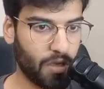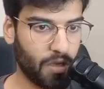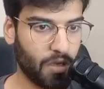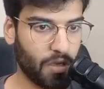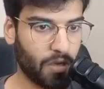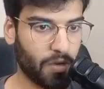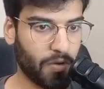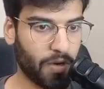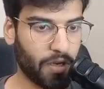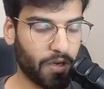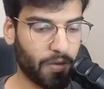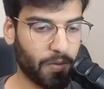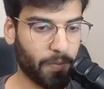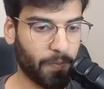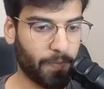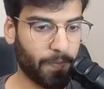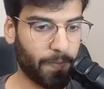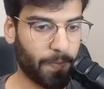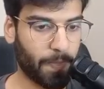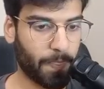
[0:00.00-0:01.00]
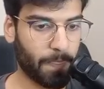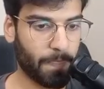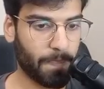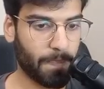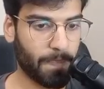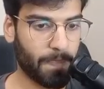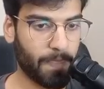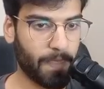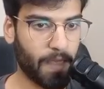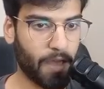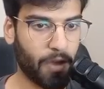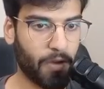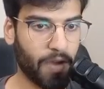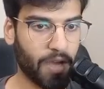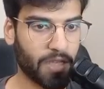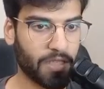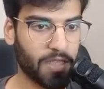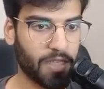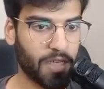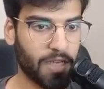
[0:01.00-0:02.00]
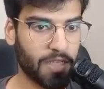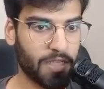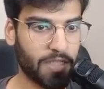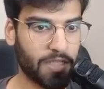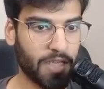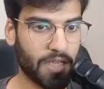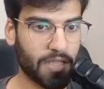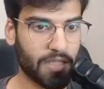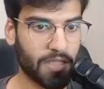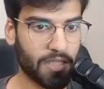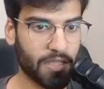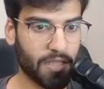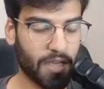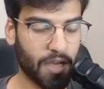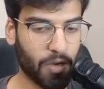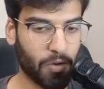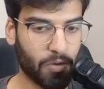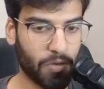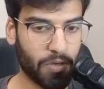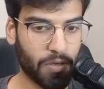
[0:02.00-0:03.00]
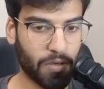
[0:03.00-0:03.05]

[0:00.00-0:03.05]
Great. Now actually let's test this out.